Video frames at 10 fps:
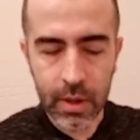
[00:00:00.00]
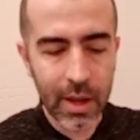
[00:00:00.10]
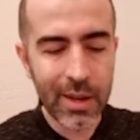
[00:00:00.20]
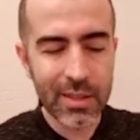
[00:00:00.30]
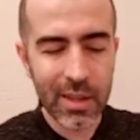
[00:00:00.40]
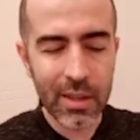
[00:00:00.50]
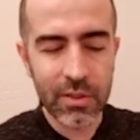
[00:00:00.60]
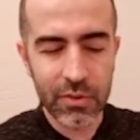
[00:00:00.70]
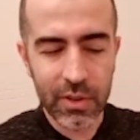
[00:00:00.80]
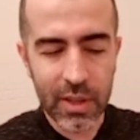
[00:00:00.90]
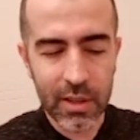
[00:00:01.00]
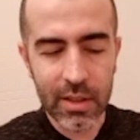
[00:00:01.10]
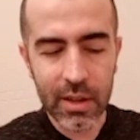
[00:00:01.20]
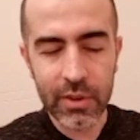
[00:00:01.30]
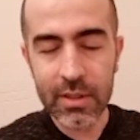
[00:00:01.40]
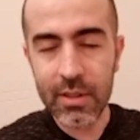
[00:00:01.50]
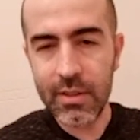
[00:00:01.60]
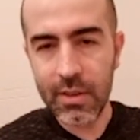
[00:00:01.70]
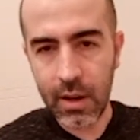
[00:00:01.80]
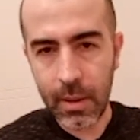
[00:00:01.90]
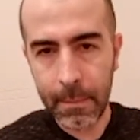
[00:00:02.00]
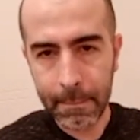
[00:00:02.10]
and it's gonna decrease in time.